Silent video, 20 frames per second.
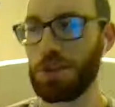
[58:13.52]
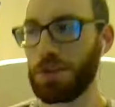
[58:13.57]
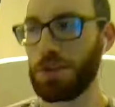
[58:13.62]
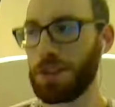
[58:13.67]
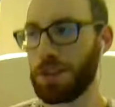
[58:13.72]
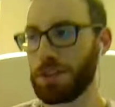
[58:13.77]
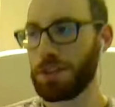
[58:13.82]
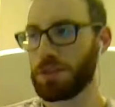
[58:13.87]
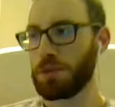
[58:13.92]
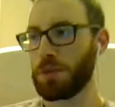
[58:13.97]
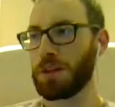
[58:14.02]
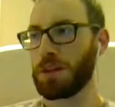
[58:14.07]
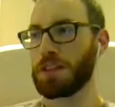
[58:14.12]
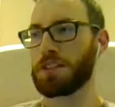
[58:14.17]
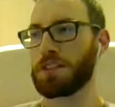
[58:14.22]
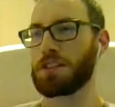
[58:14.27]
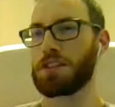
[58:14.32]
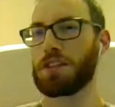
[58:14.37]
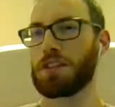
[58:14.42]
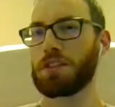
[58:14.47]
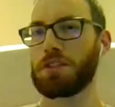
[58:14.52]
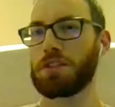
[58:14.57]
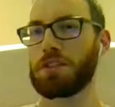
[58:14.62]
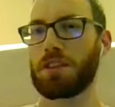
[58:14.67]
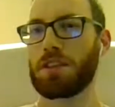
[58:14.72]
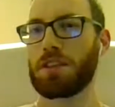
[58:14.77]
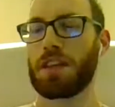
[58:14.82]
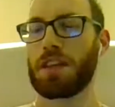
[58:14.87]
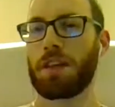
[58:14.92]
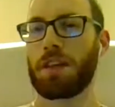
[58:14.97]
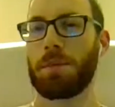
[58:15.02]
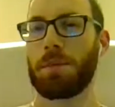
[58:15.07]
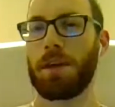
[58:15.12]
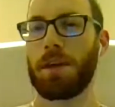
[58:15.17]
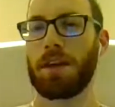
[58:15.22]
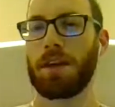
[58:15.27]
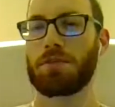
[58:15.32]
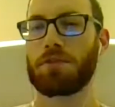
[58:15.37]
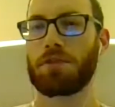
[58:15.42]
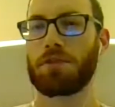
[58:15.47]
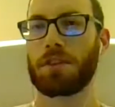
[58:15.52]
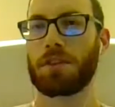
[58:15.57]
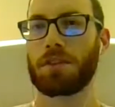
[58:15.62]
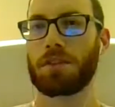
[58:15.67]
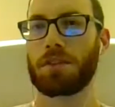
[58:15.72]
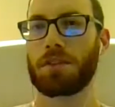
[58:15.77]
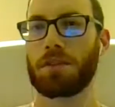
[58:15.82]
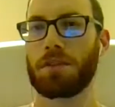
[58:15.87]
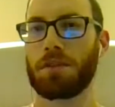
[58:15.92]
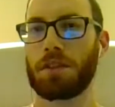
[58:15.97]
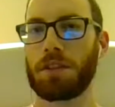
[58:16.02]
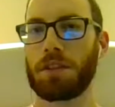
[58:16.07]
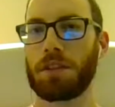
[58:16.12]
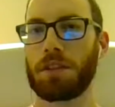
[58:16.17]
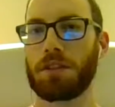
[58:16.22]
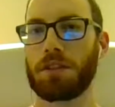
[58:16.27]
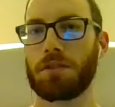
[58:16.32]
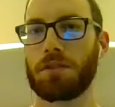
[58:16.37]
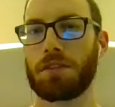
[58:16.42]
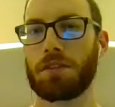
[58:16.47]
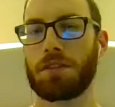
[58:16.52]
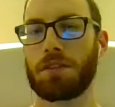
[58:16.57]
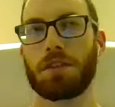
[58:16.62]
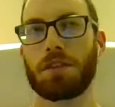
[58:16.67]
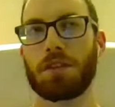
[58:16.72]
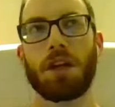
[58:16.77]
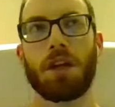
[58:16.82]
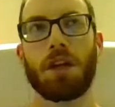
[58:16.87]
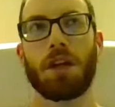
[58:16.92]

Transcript: on Twitch, and you can get a Patreon going, and you can